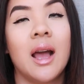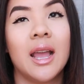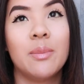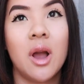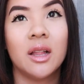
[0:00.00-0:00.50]

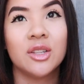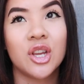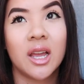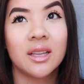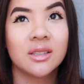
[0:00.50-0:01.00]
I
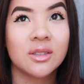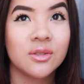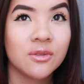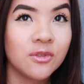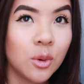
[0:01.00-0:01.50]

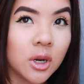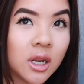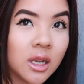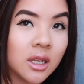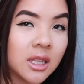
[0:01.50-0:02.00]
apologize
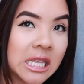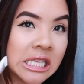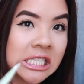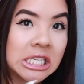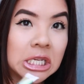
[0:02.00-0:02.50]
for
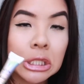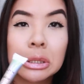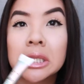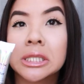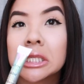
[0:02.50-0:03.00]
the city
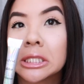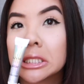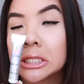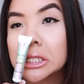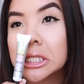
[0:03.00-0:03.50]

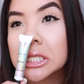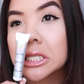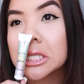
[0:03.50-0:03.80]
noises.